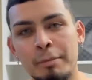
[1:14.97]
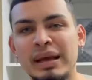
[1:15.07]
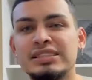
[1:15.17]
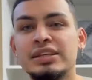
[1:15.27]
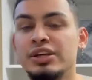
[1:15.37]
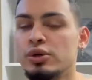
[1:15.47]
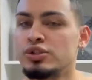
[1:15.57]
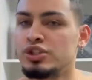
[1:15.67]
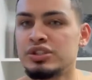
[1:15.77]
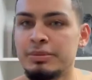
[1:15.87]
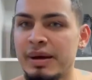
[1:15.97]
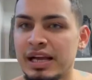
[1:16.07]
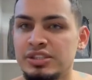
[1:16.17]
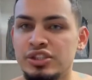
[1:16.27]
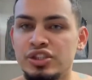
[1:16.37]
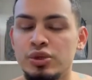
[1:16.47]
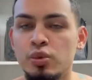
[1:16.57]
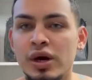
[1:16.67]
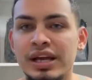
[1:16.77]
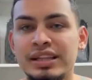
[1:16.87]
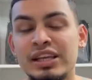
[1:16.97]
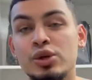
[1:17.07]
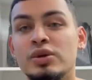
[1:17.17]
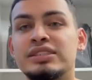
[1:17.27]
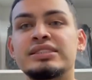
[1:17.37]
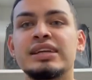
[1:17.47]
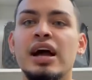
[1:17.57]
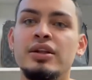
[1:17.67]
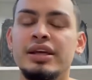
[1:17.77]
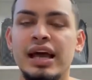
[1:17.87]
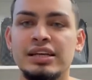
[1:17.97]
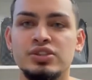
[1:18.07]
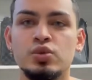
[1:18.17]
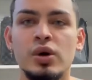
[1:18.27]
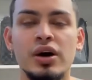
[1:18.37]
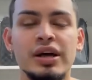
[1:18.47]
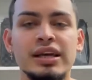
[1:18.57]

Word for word: basically you'll choose the package that you want and then you will style it as well.